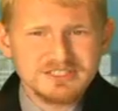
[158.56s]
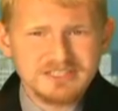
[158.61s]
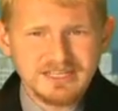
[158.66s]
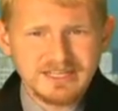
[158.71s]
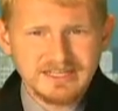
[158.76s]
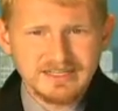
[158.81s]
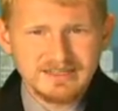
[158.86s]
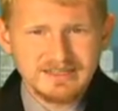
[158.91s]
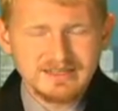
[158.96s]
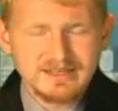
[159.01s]

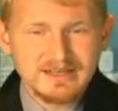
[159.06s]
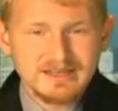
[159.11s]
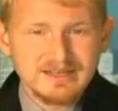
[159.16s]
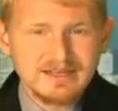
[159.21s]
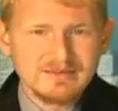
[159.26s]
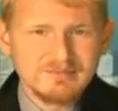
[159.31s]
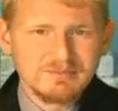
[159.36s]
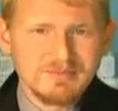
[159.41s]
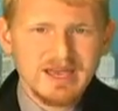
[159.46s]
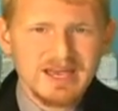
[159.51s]
site,
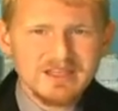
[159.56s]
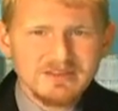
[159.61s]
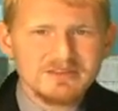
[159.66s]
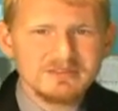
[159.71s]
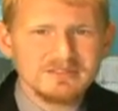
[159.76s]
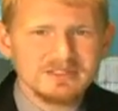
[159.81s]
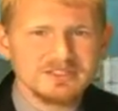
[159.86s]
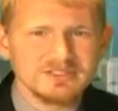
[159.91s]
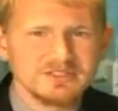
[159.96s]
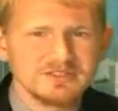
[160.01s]

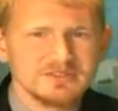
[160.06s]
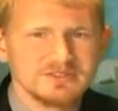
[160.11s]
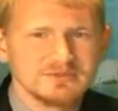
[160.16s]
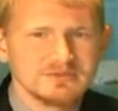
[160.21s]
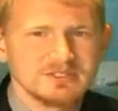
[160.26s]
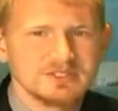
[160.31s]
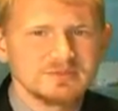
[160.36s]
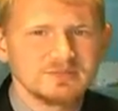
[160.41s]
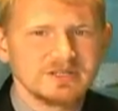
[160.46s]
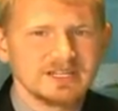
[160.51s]
manually choose
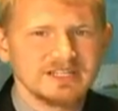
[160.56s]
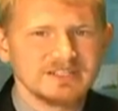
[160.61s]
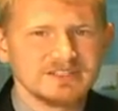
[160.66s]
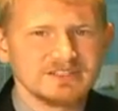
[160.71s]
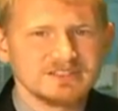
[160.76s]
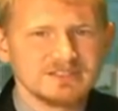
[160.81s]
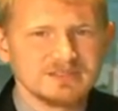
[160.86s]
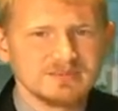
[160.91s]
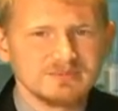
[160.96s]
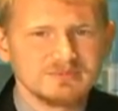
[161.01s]
which
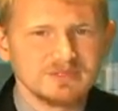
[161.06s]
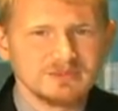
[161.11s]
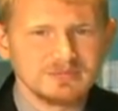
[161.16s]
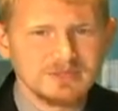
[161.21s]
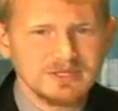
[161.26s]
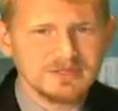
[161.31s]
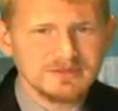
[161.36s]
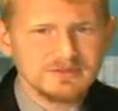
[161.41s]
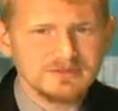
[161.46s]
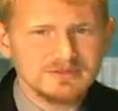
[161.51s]
pages to
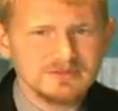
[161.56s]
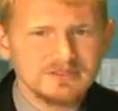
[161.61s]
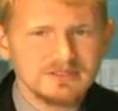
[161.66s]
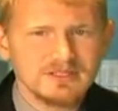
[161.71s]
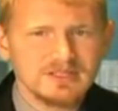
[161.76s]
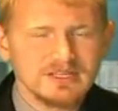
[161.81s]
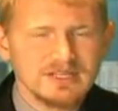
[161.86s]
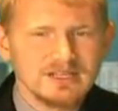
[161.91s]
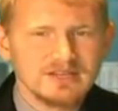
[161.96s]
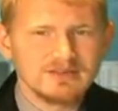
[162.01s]
post,
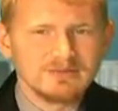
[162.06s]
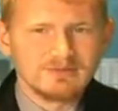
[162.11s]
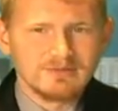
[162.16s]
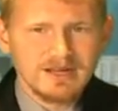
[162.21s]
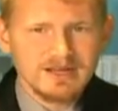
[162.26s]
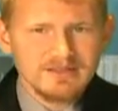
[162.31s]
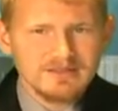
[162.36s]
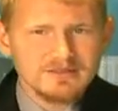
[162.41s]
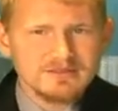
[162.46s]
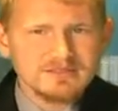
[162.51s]

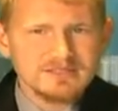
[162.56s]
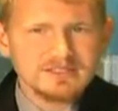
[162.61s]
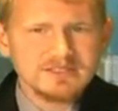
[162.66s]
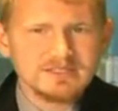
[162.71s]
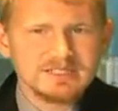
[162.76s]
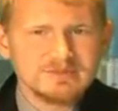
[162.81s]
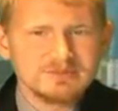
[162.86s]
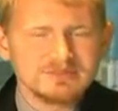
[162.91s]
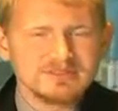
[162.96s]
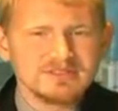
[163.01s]
write those
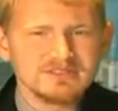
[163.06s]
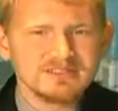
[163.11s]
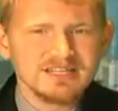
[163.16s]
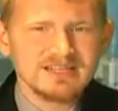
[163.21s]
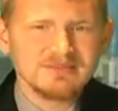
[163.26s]
descriptions,